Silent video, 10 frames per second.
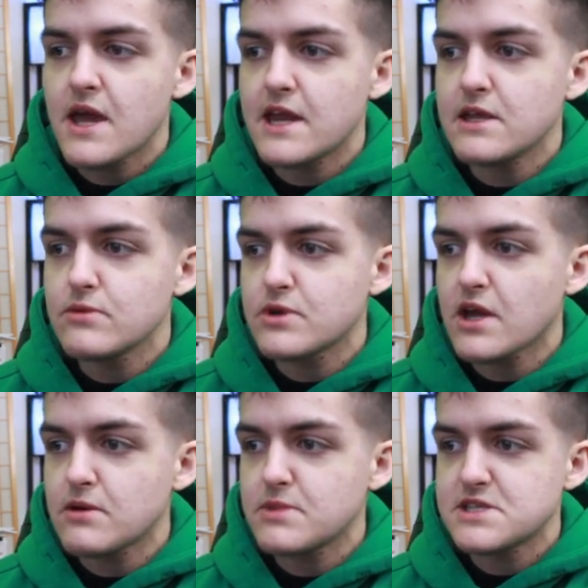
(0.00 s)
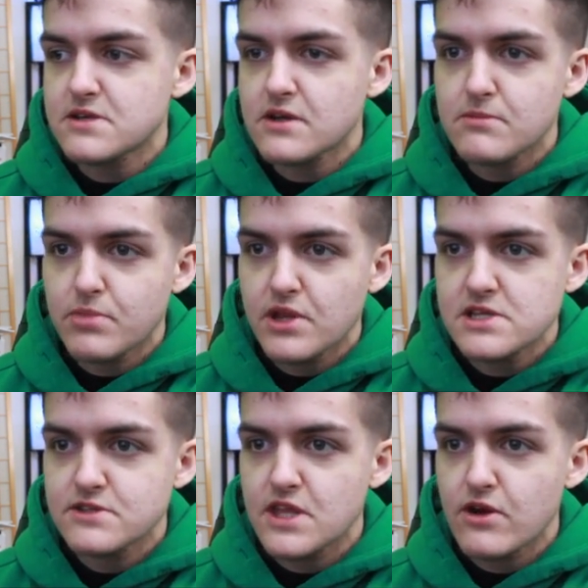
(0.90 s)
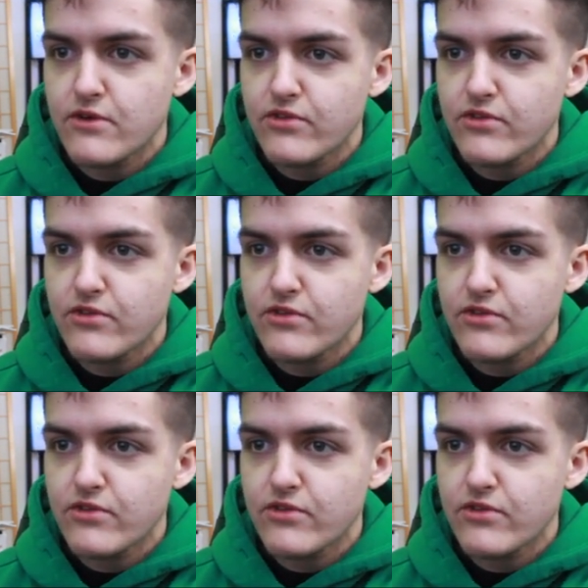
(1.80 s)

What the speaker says: and he would kind of be stuck in place there